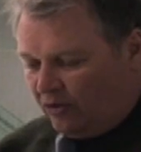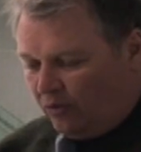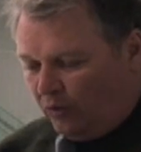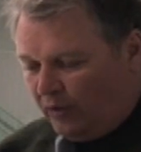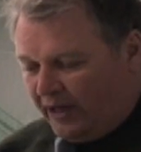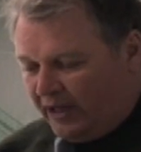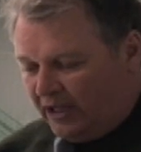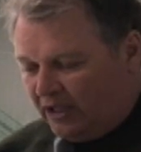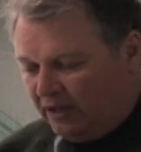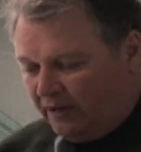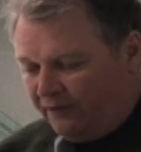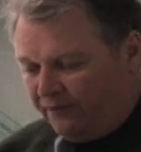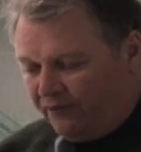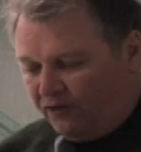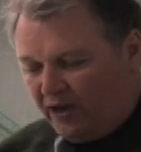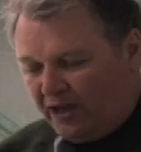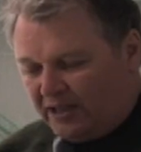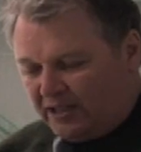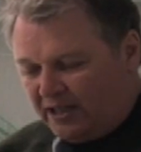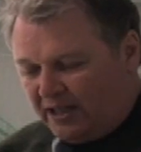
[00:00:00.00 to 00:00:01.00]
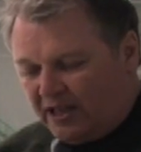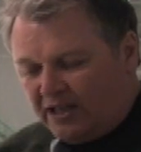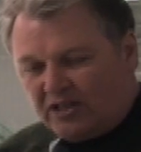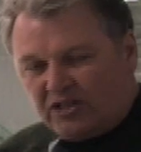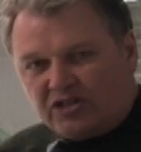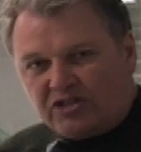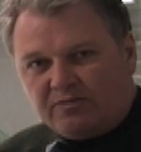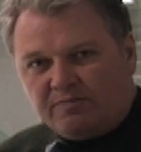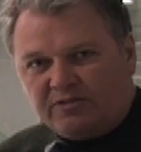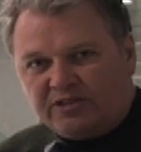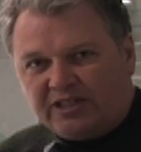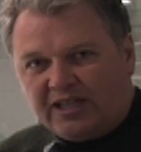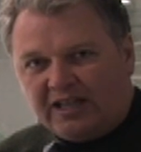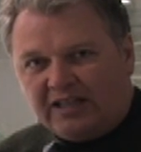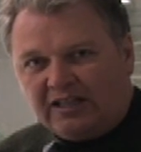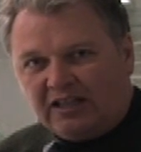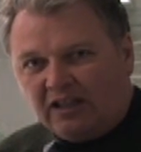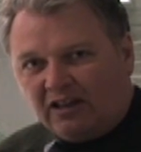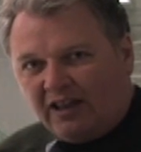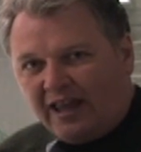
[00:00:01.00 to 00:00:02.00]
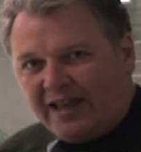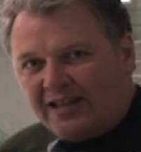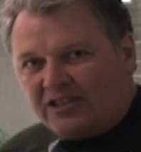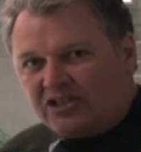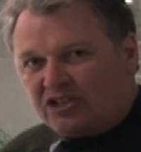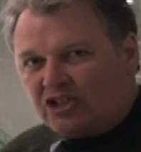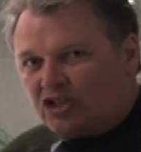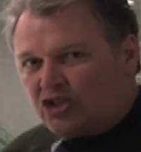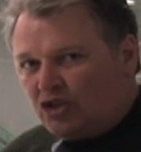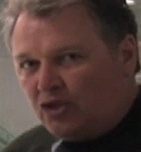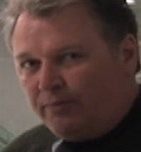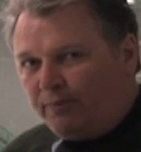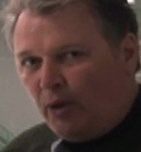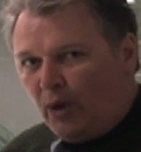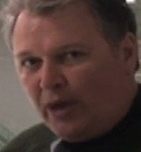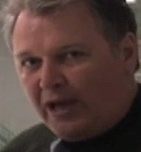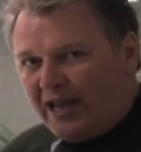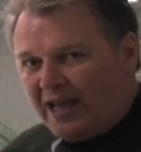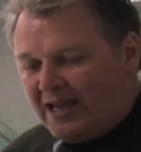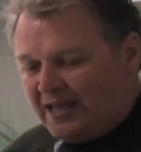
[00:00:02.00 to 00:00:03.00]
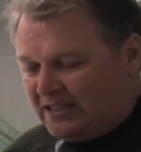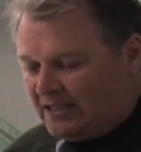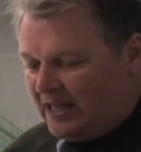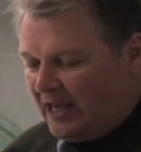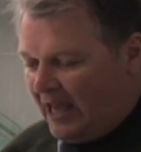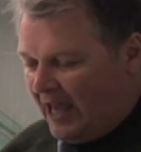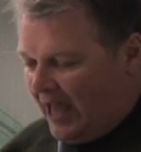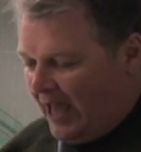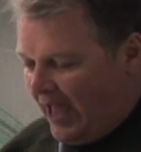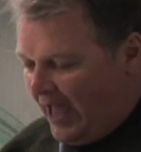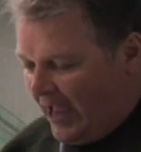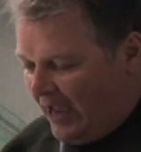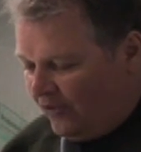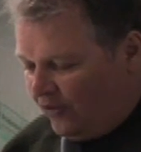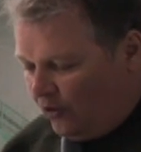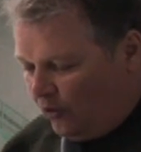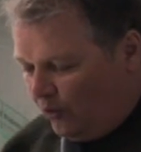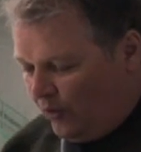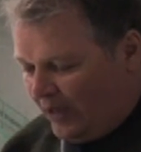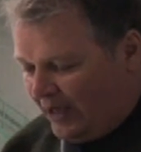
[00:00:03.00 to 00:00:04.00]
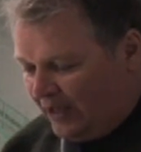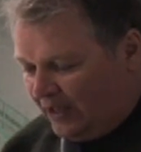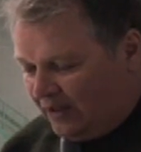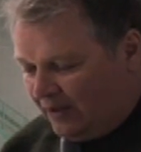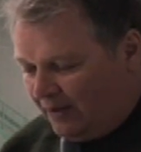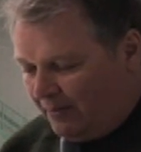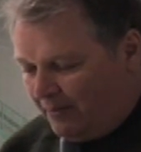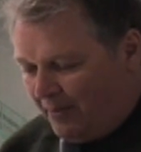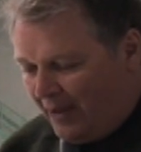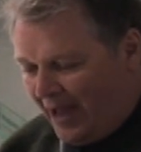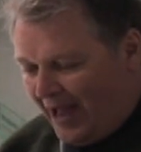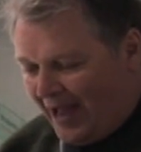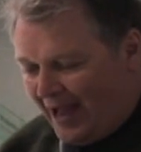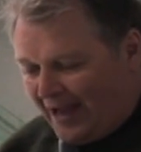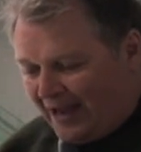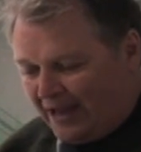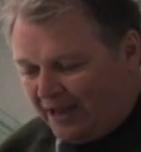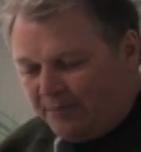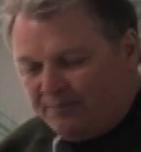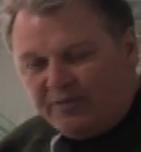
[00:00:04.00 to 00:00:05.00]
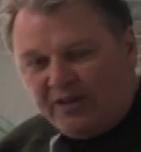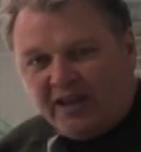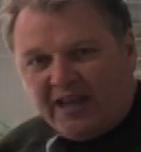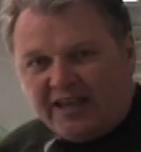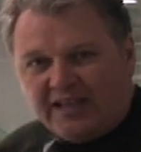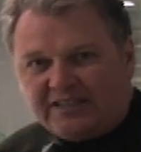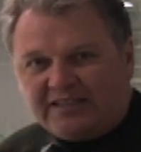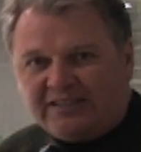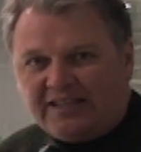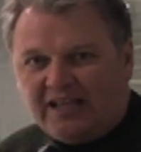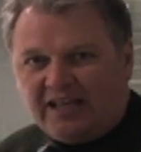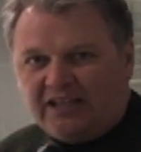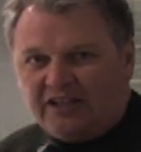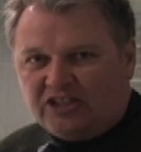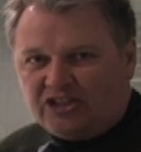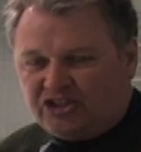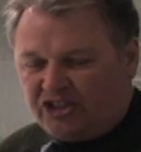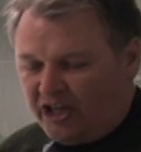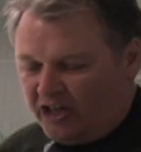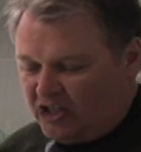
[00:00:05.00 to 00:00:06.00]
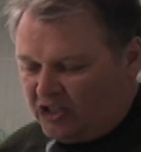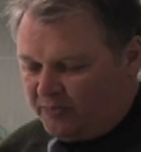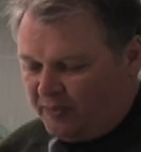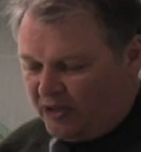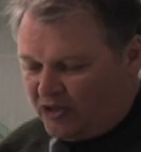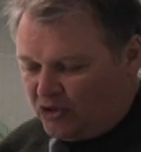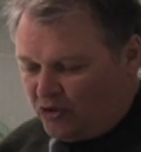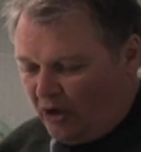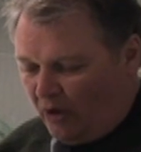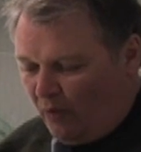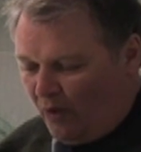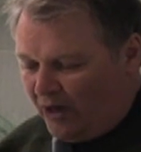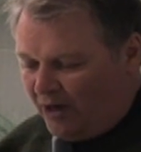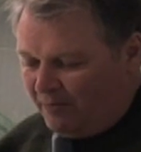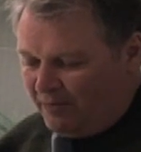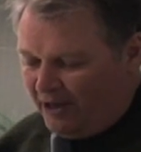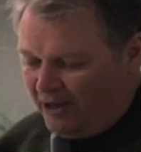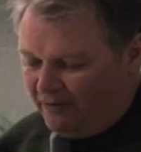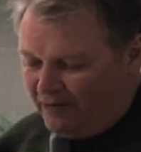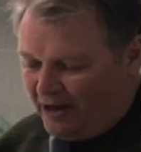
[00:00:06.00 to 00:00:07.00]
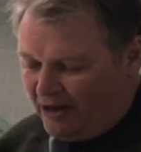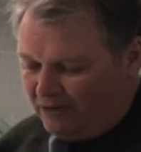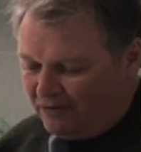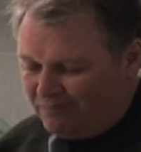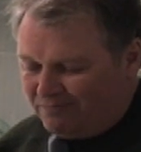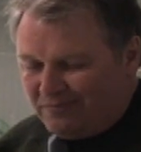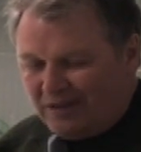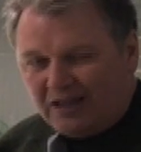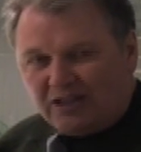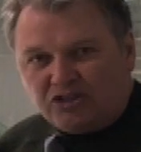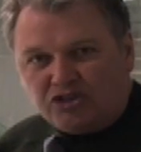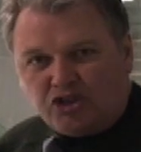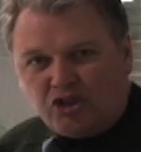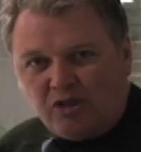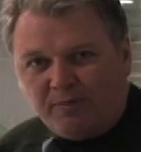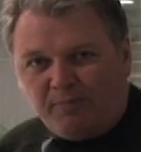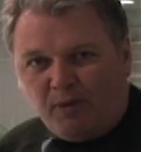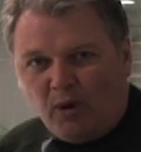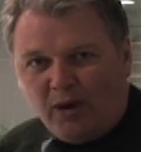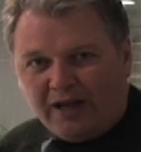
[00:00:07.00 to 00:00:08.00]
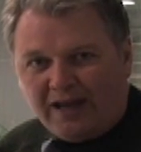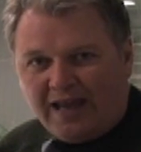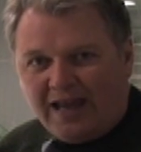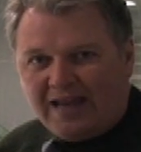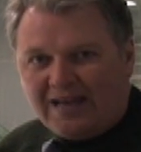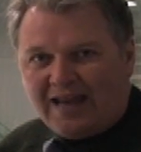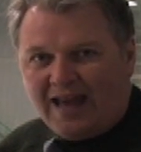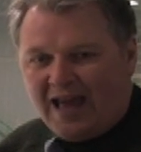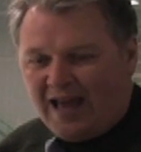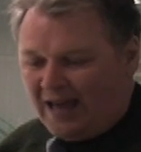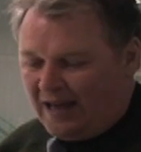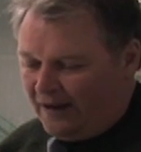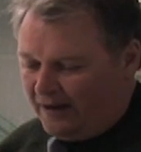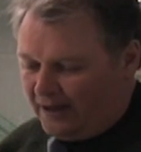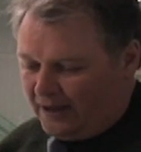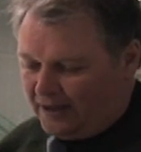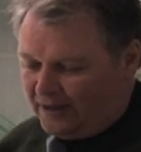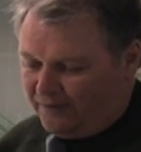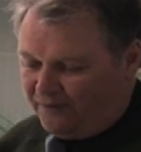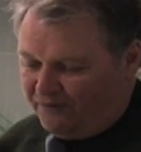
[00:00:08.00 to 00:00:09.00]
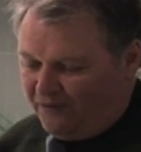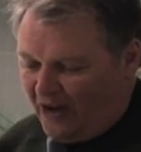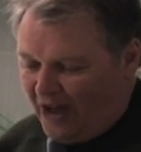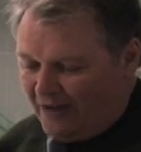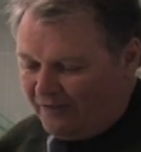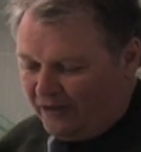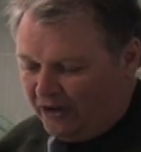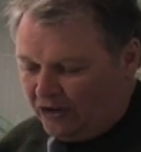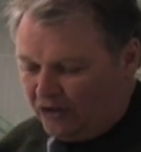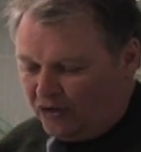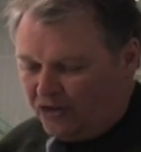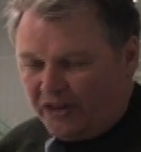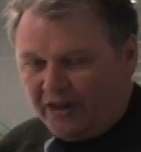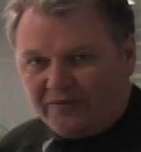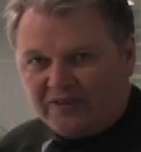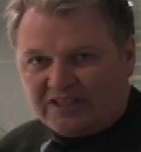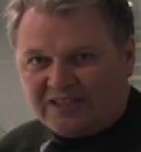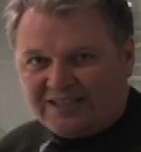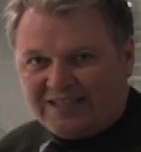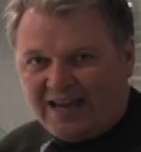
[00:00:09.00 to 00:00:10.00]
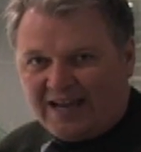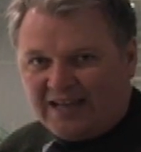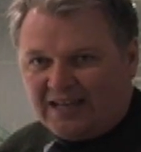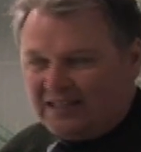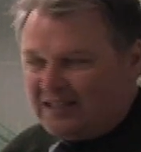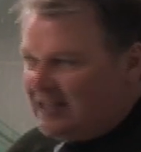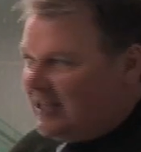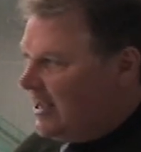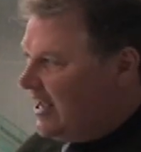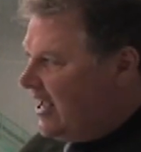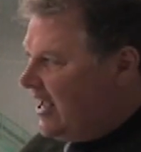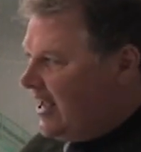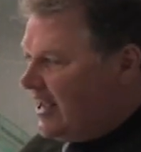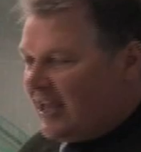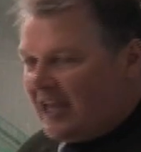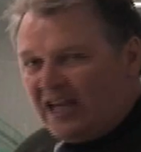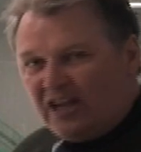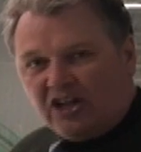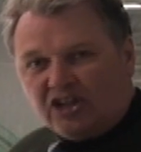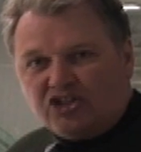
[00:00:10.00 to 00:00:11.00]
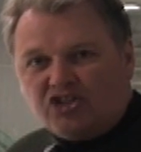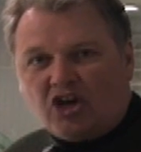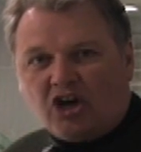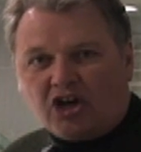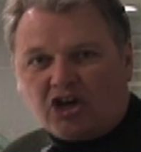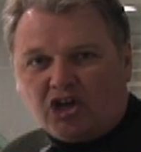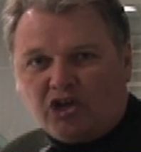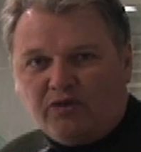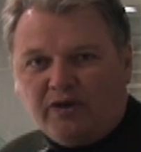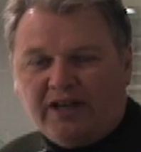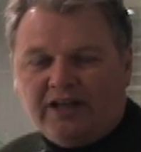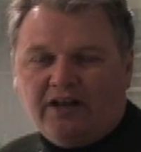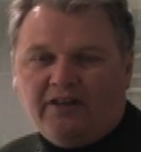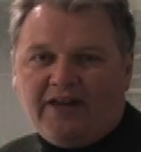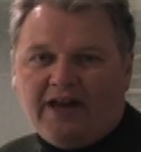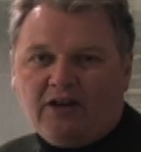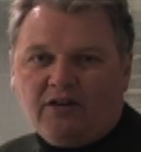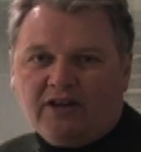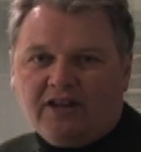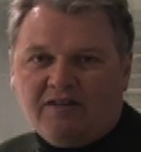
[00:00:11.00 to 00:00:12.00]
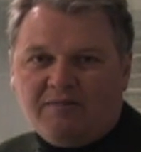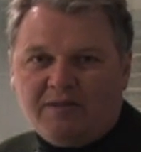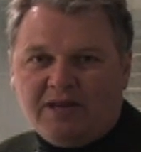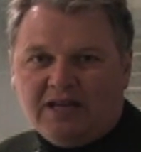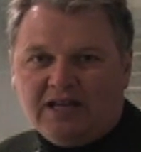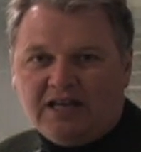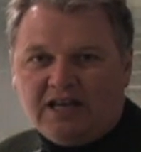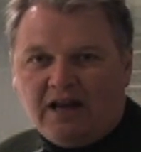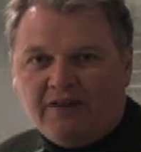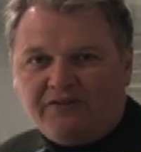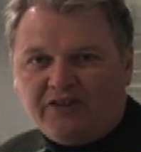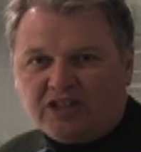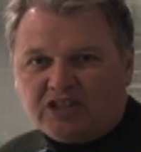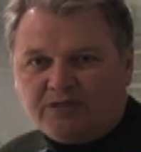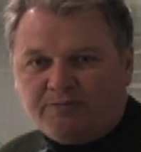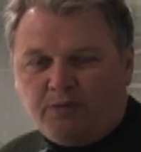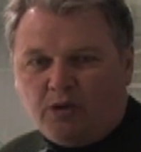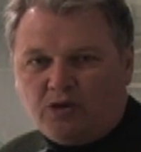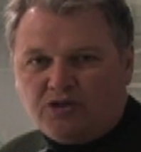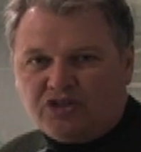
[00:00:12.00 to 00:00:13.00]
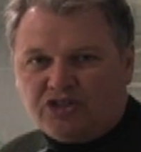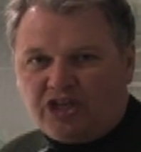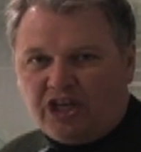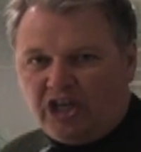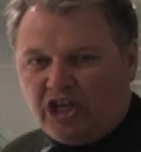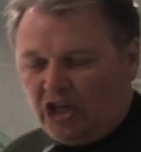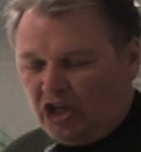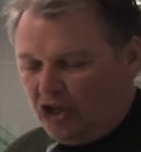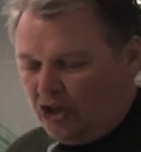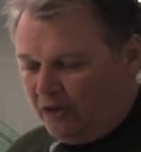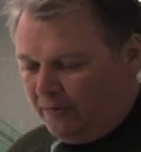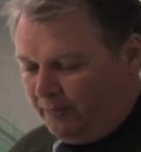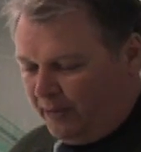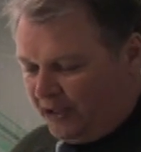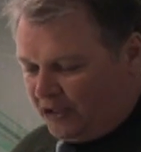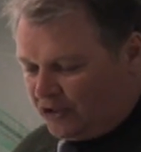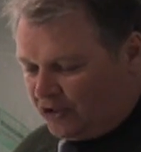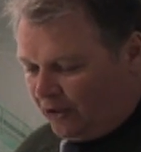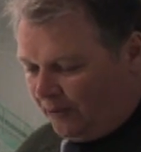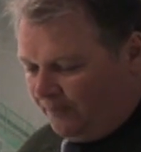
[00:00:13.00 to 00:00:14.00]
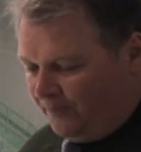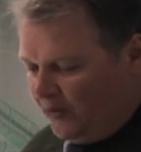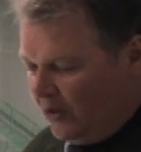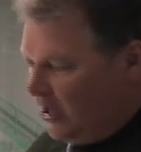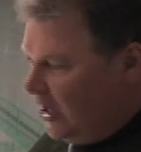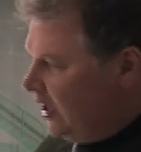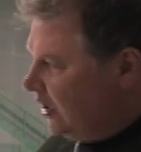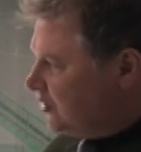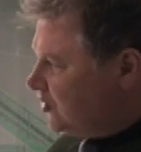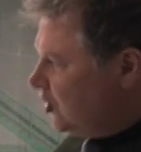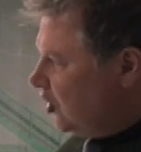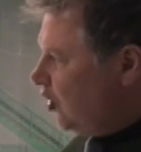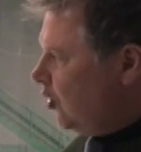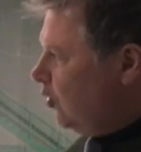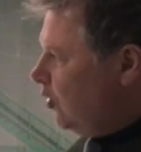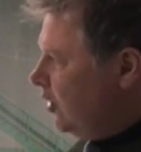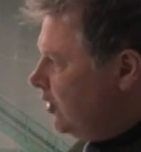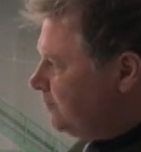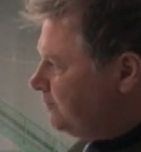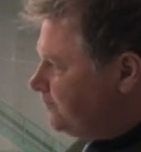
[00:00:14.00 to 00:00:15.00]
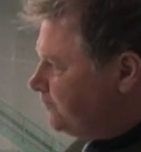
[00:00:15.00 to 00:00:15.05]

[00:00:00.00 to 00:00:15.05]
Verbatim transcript: the ring in the front is setting the lens to 2.8, and the ring in the back is setting the shutter speed. So I want to be around 2.8 at a 500th of a second in a dark arena. That will give me enough exposure to get a good picture. So